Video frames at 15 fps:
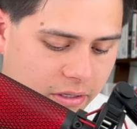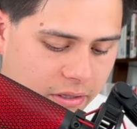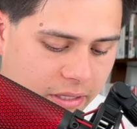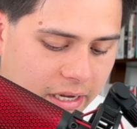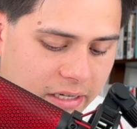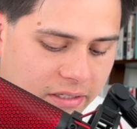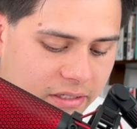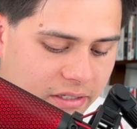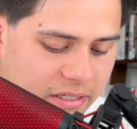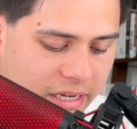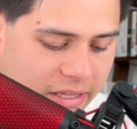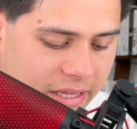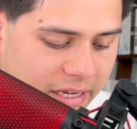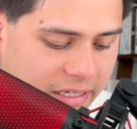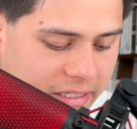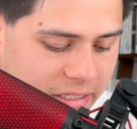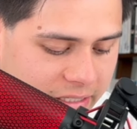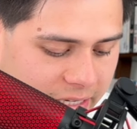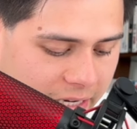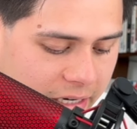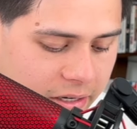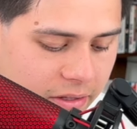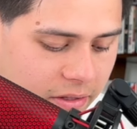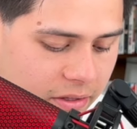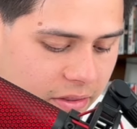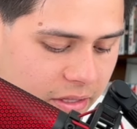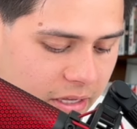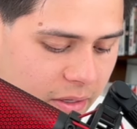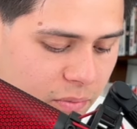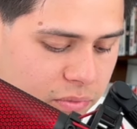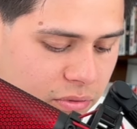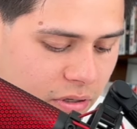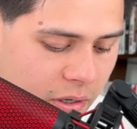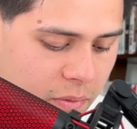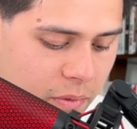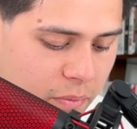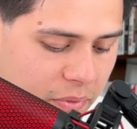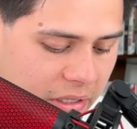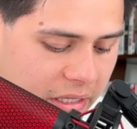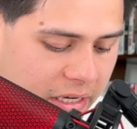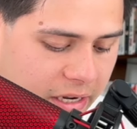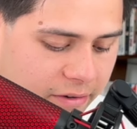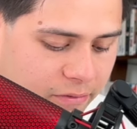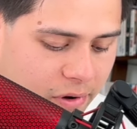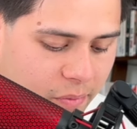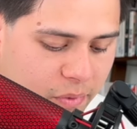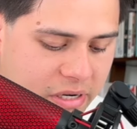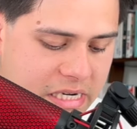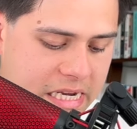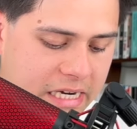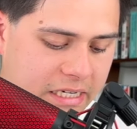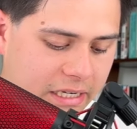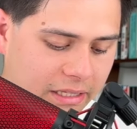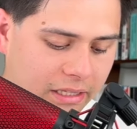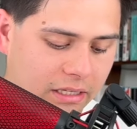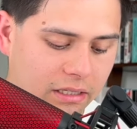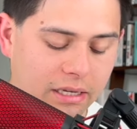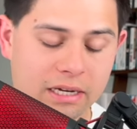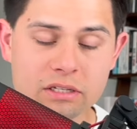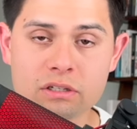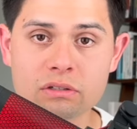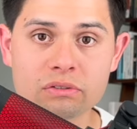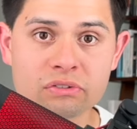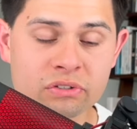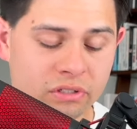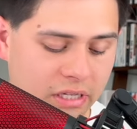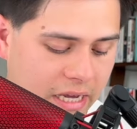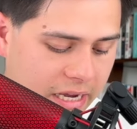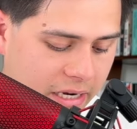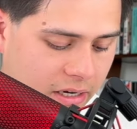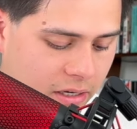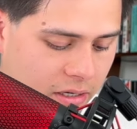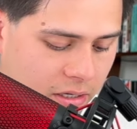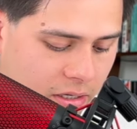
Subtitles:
That is to say that instead the probability of representing the classical state,